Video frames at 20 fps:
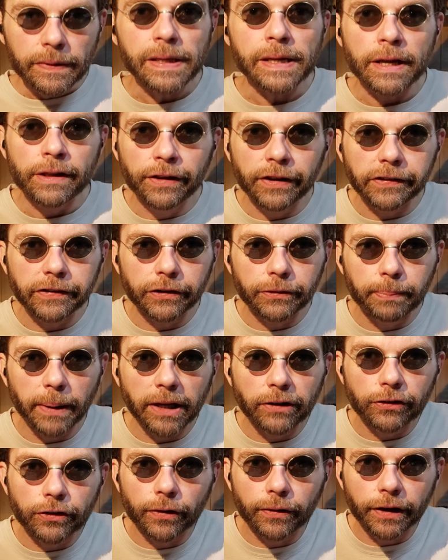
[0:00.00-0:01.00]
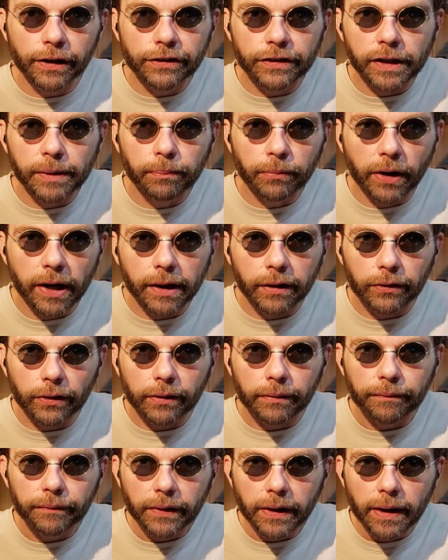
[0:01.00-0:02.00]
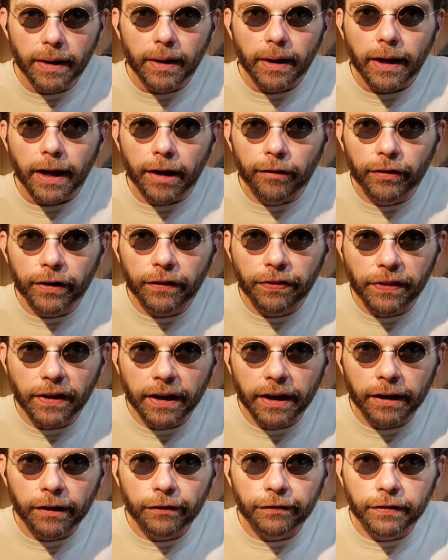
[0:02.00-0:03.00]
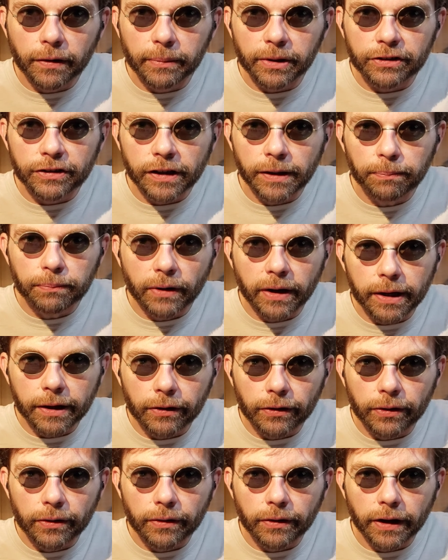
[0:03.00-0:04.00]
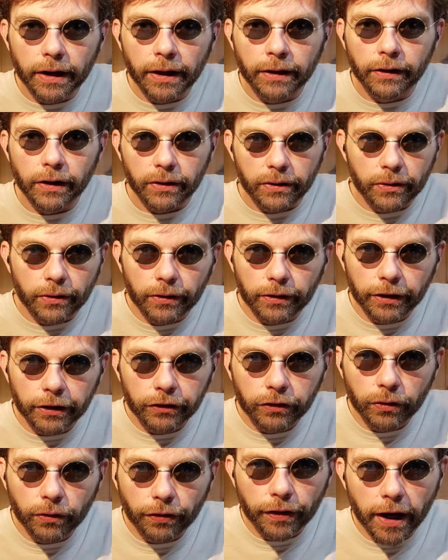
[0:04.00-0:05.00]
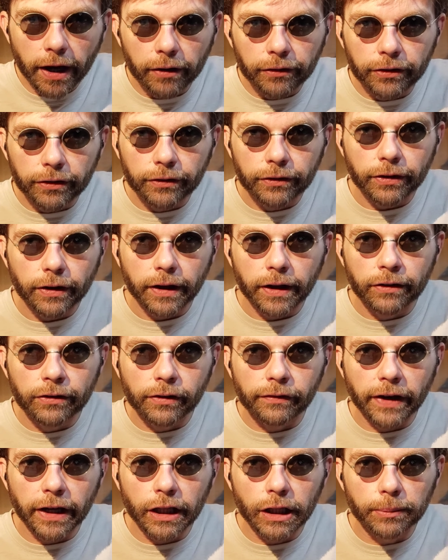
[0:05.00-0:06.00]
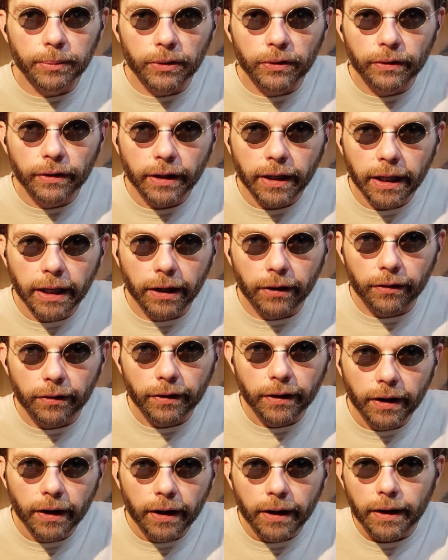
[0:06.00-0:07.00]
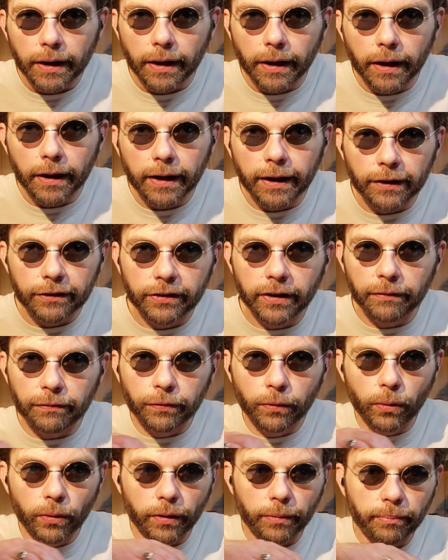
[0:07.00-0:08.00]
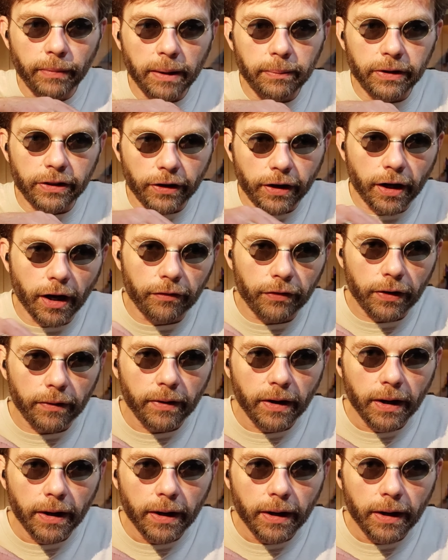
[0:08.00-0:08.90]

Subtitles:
This is based on a Jeep Wrangler. Everything from a Jeep Wrangler in the early 2000s is available here, except for maybe the cover.